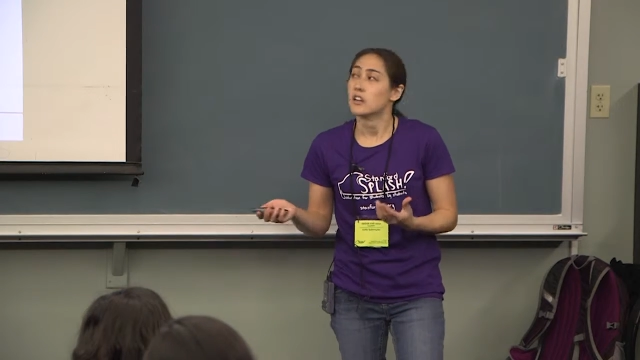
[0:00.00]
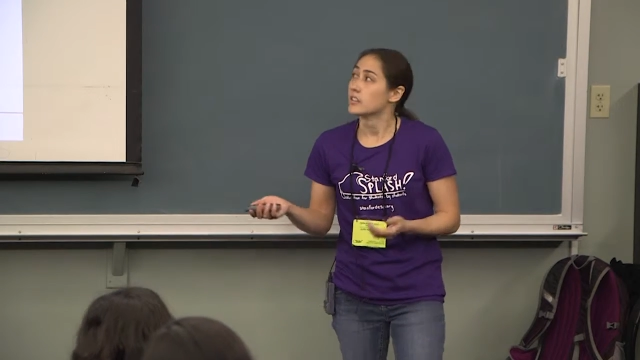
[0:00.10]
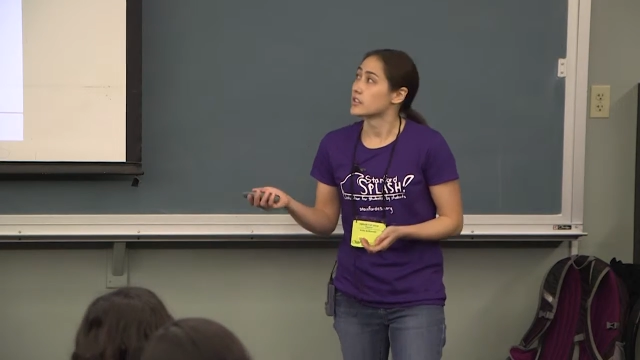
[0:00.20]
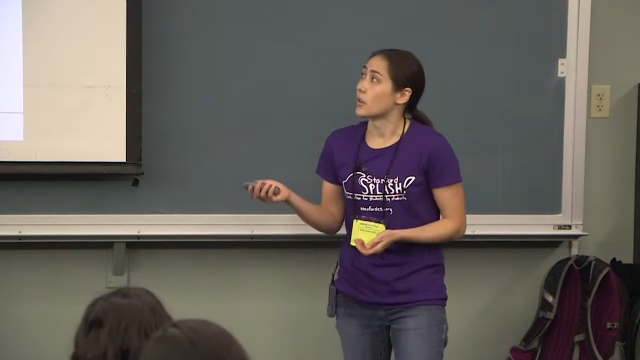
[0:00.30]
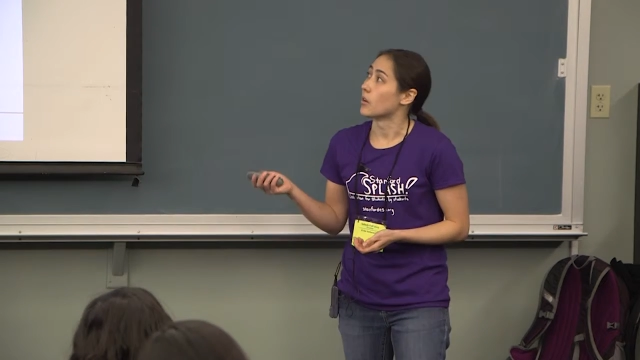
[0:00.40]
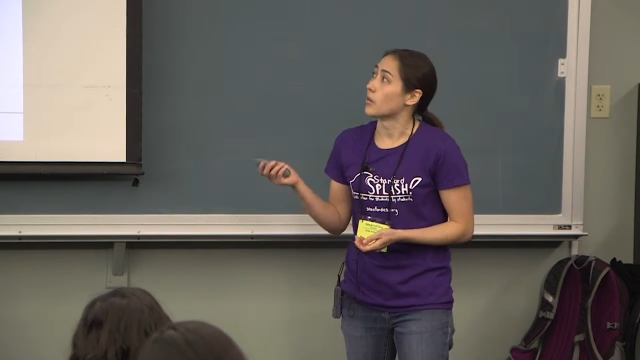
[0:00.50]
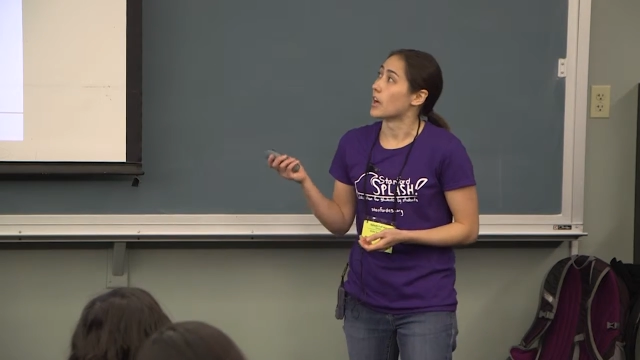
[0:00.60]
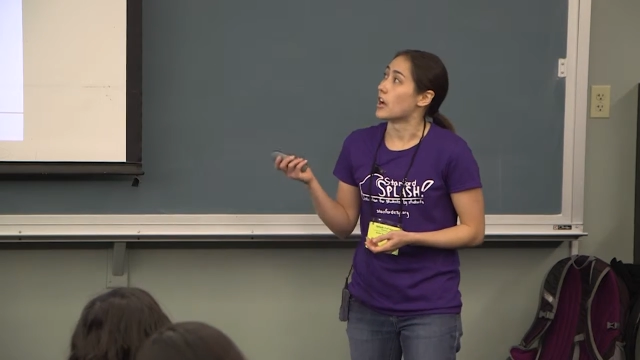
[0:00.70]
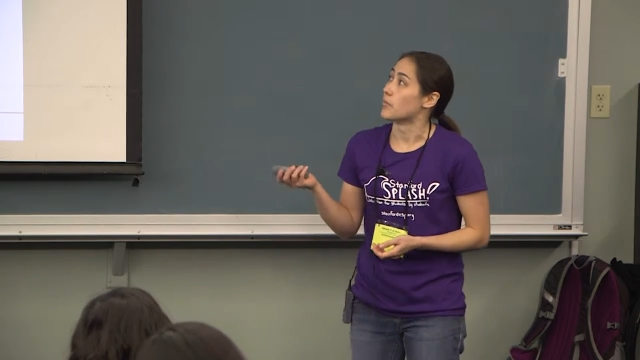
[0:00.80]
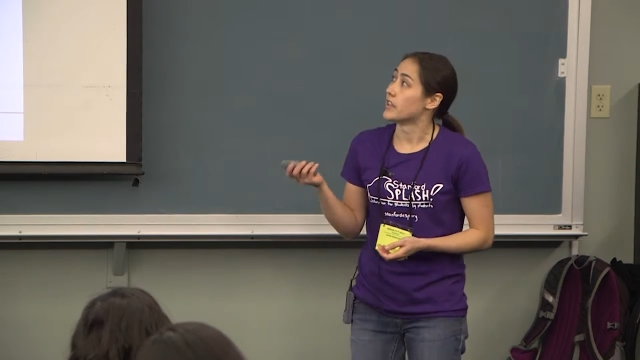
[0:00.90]
So
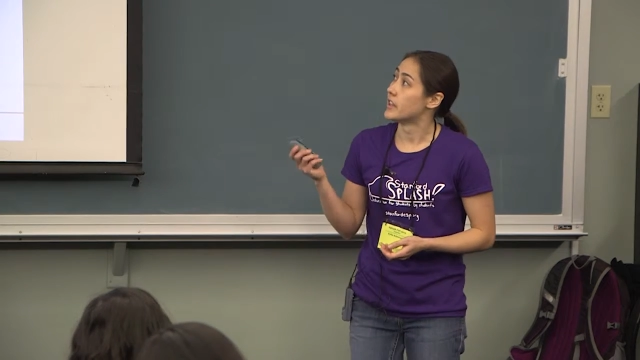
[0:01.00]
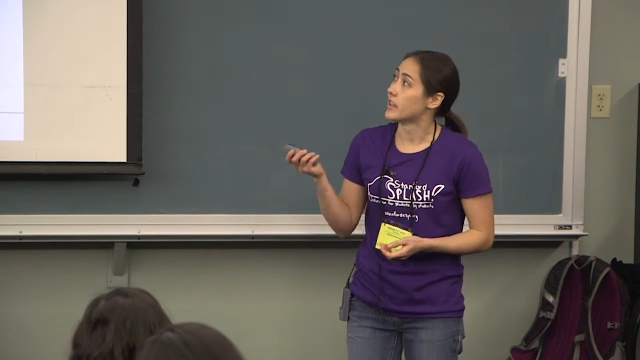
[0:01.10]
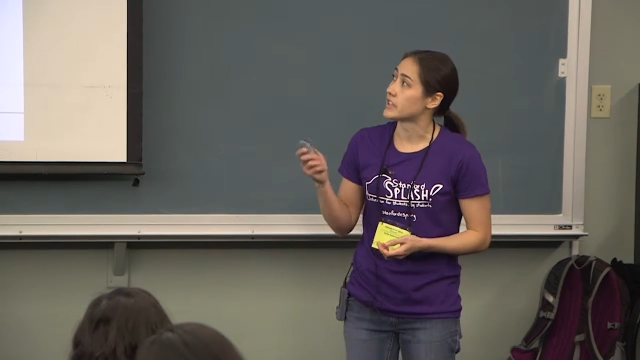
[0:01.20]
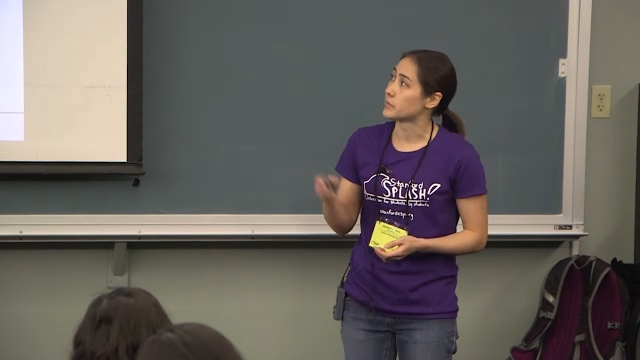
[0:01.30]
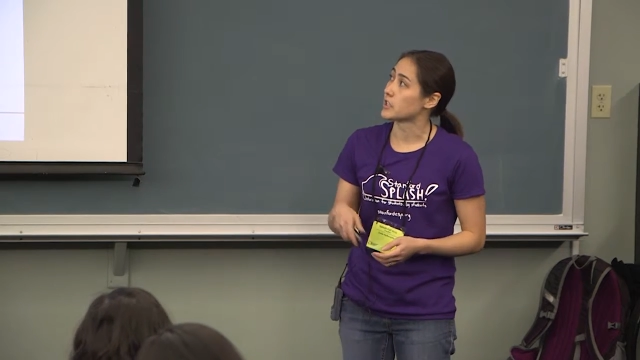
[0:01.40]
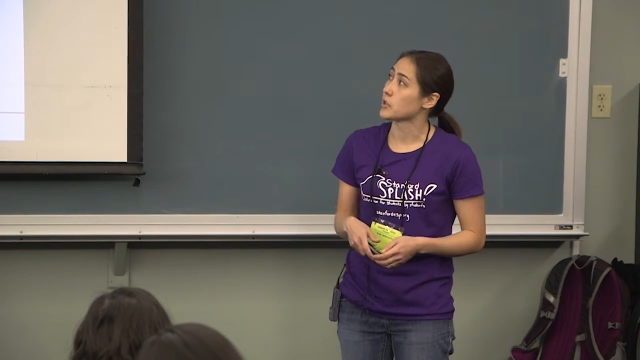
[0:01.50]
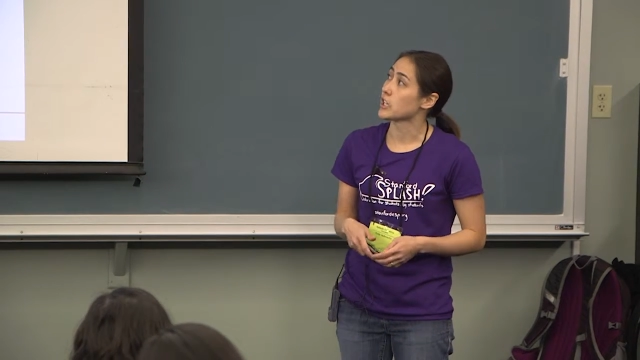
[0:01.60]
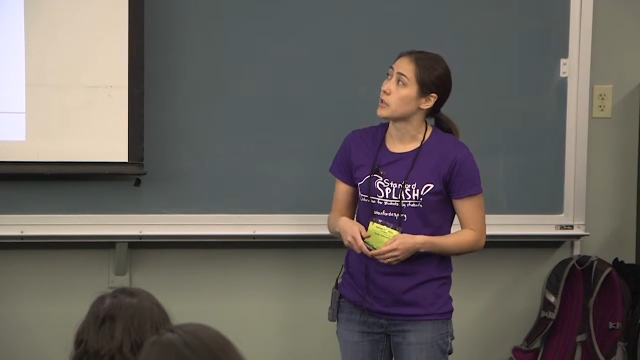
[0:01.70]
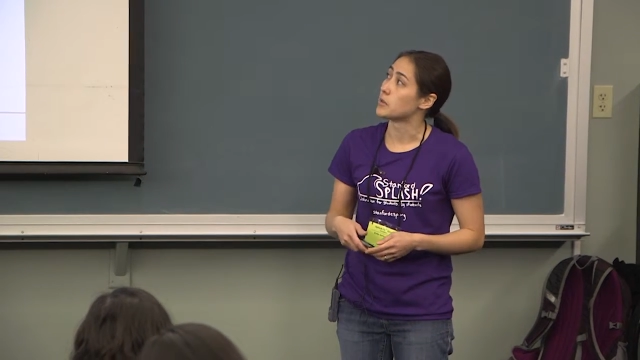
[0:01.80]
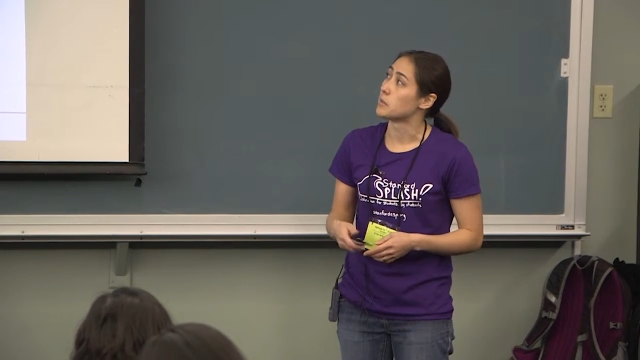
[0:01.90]
that's something to
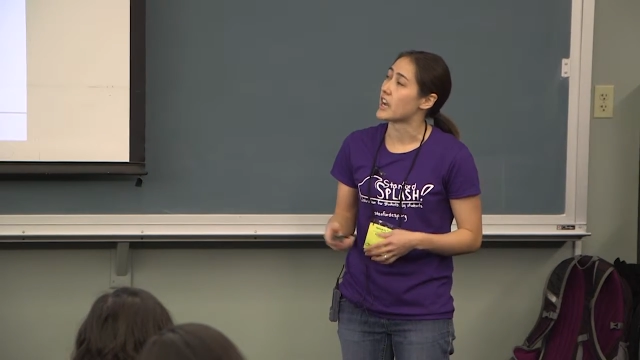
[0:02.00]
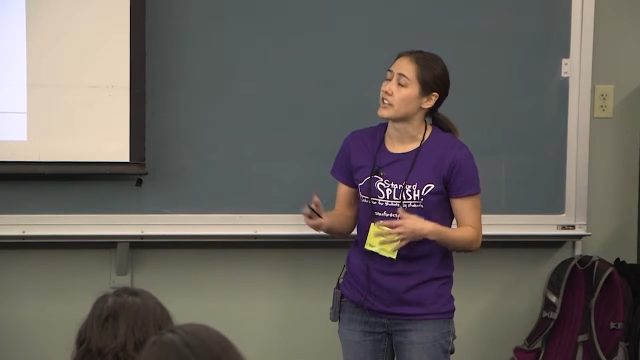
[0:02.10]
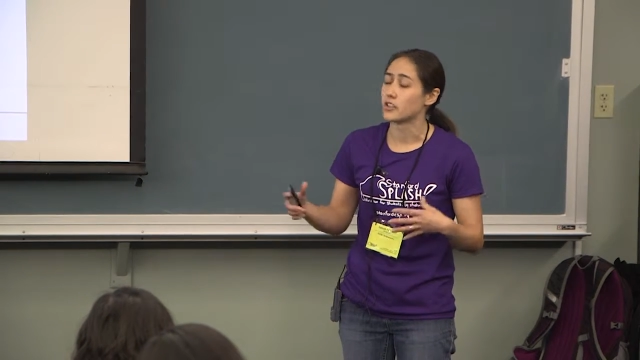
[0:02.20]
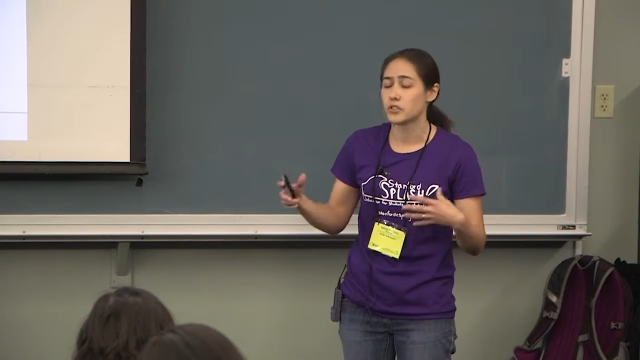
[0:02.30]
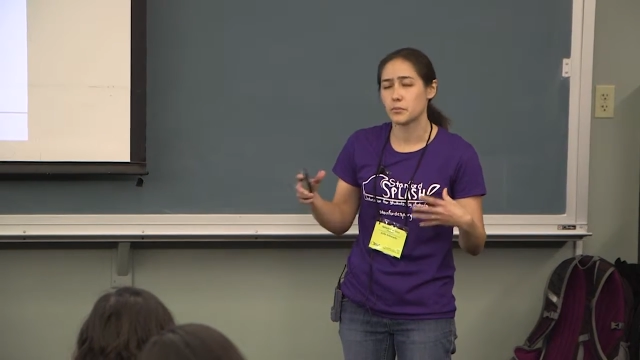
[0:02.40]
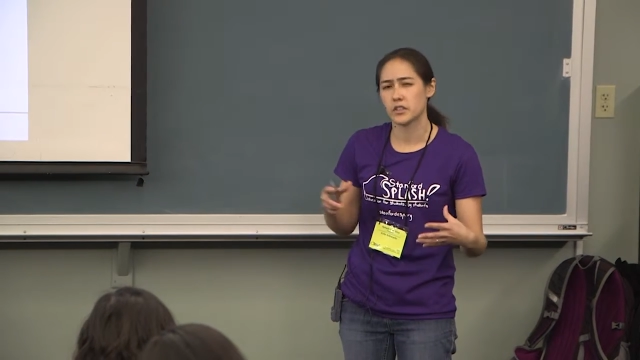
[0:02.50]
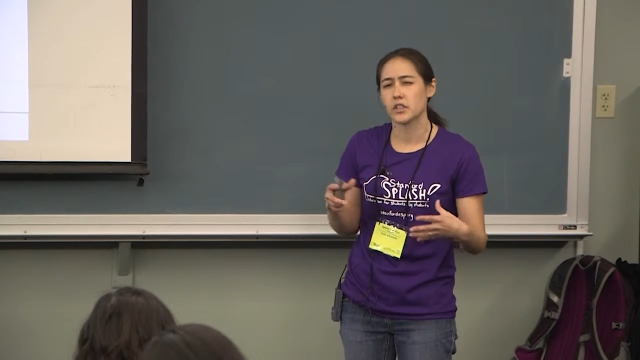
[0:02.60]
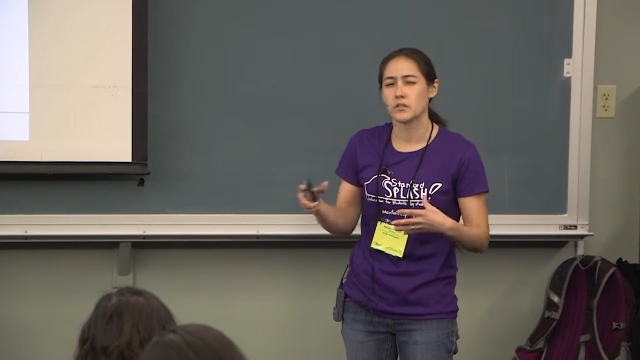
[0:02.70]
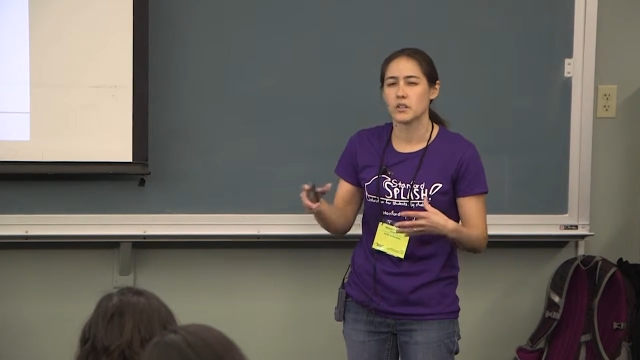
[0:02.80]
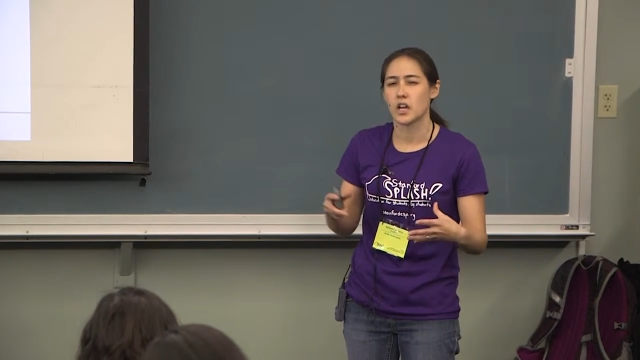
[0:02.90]
keep in mind, and they're
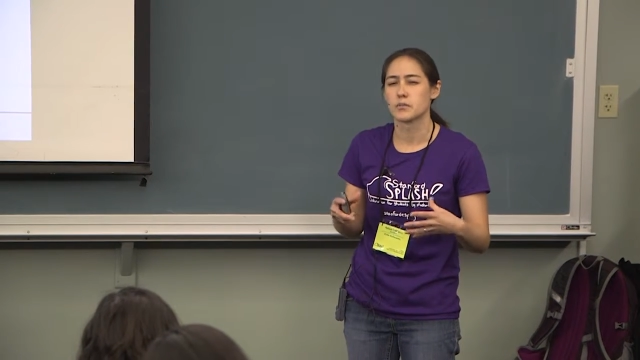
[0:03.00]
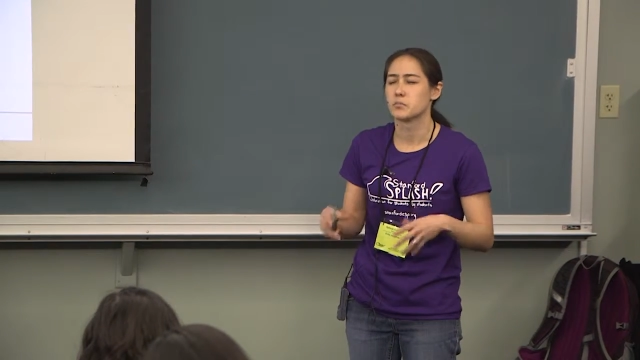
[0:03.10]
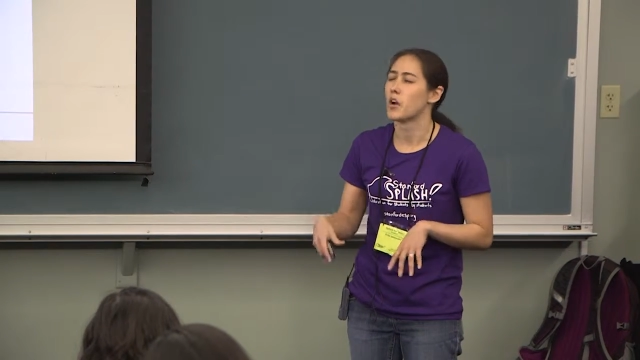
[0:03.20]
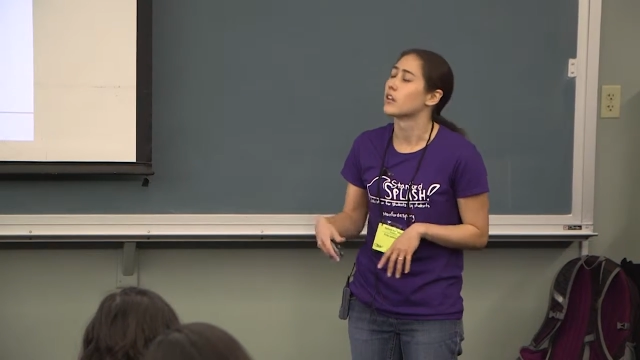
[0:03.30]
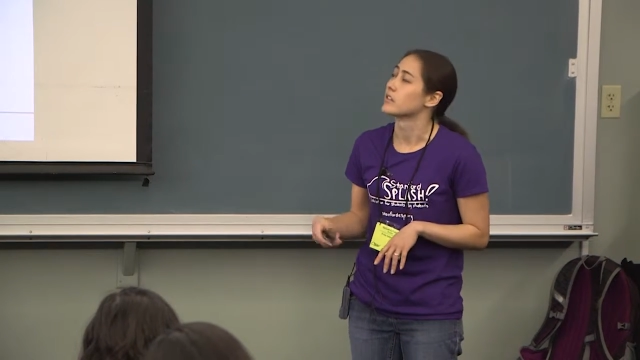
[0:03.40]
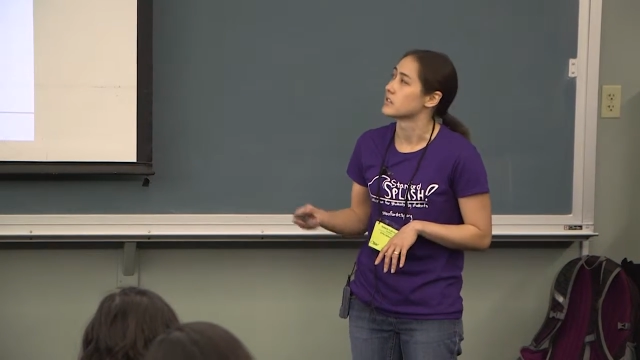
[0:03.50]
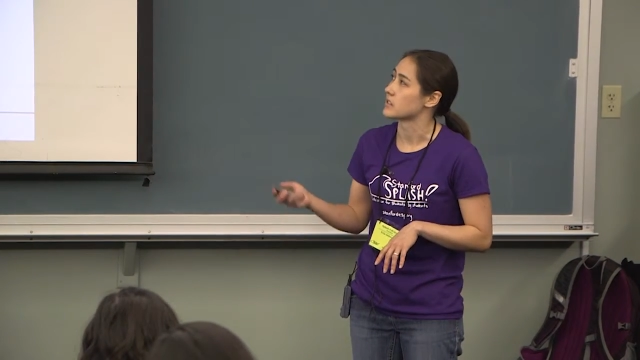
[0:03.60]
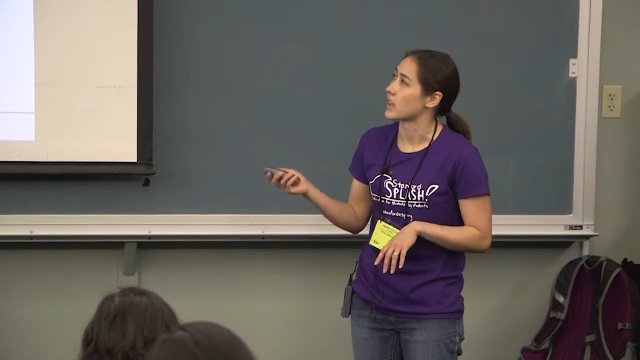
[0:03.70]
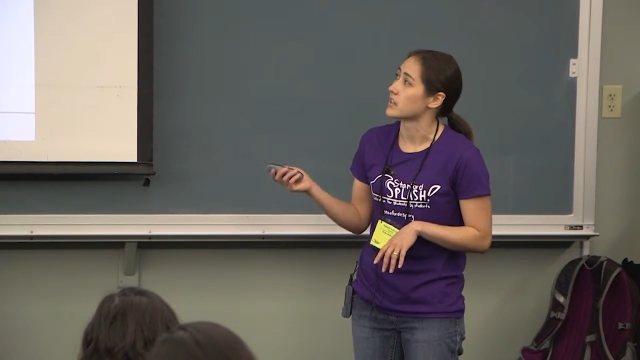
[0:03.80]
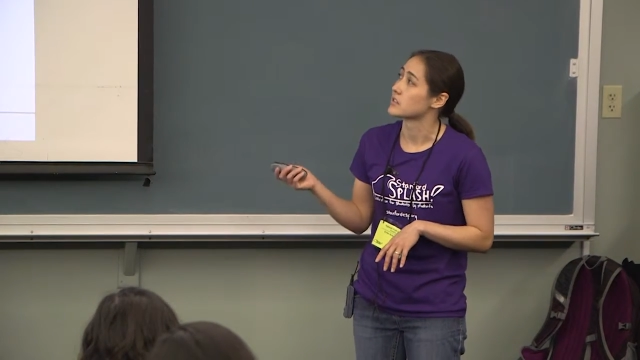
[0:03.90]
typically smaller in
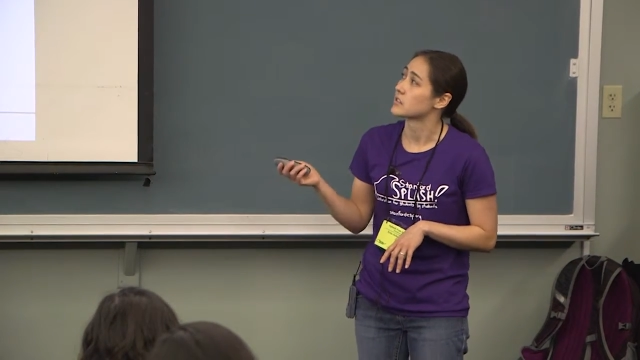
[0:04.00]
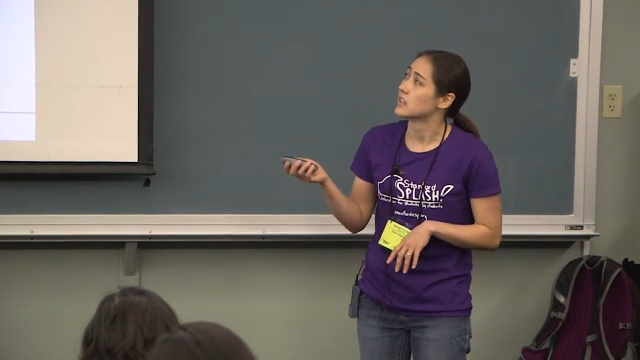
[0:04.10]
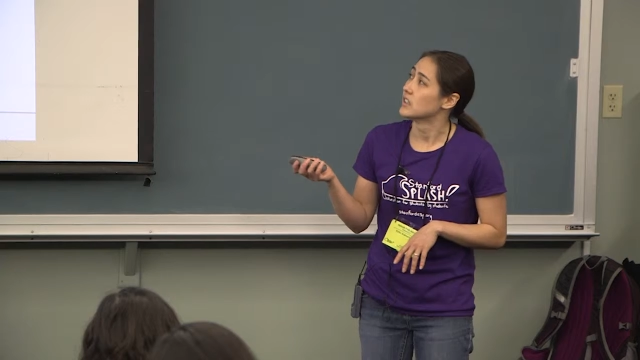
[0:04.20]
size,